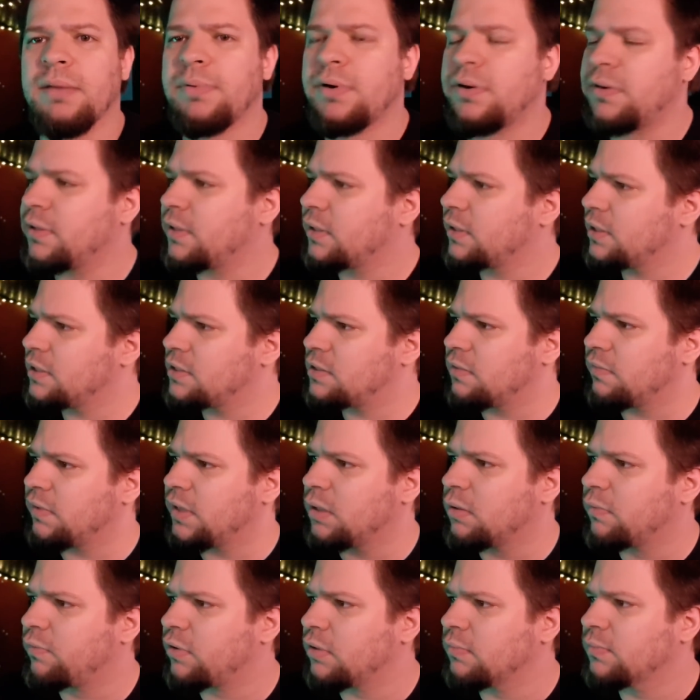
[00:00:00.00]
Apparently it's a
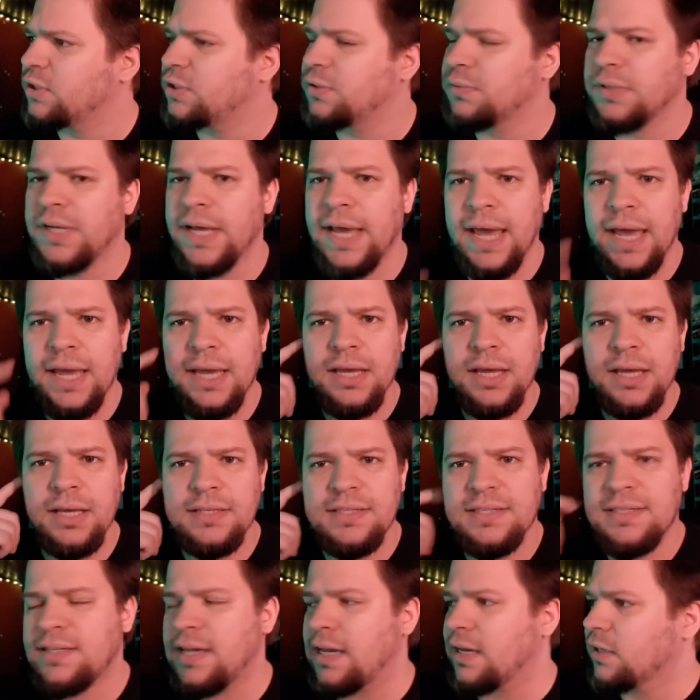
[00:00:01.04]
video from today.
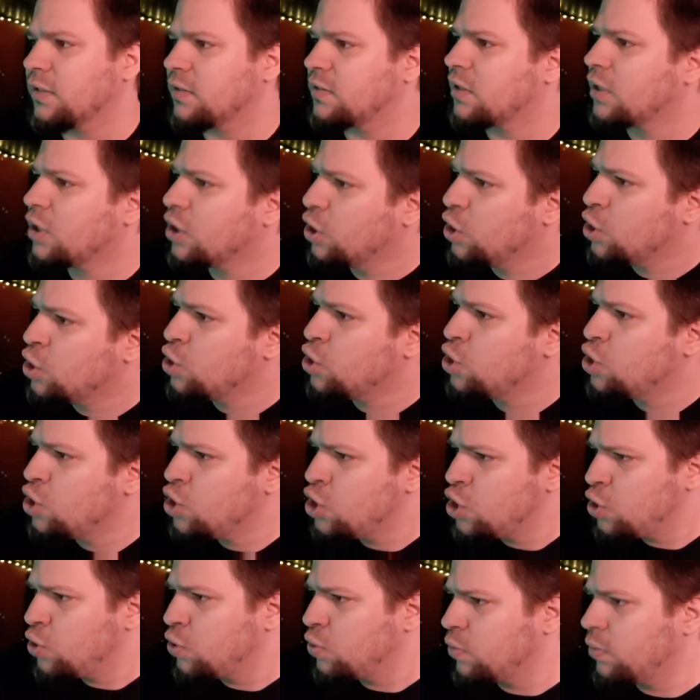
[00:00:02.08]
It says
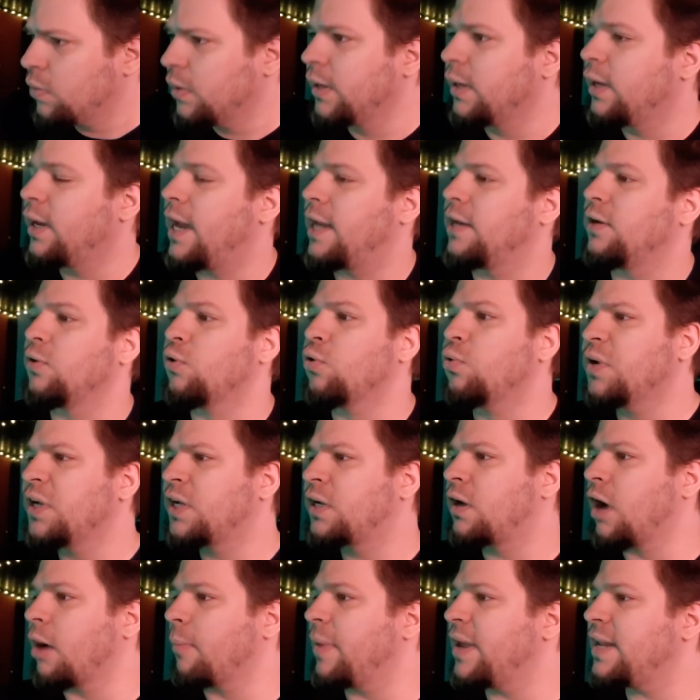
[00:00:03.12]
new and
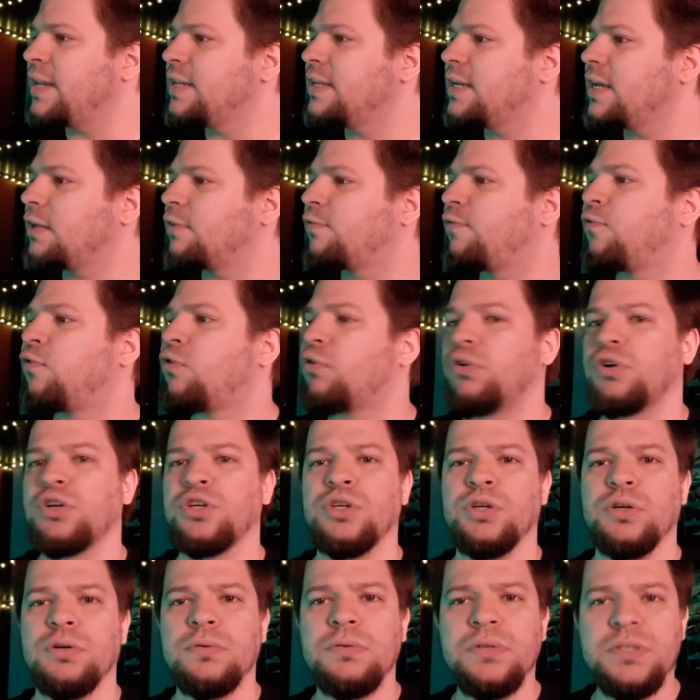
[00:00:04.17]
recommended for
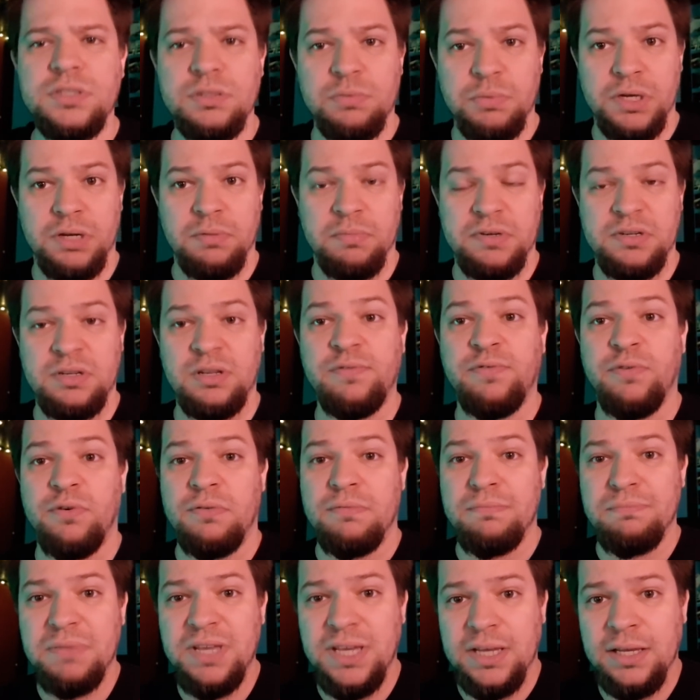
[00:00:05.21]
you. It's recommended for
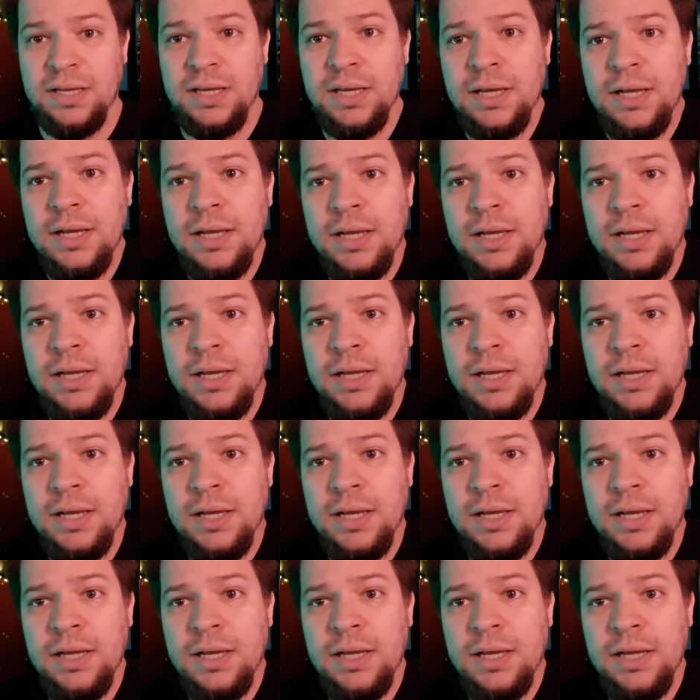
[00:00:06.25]
me.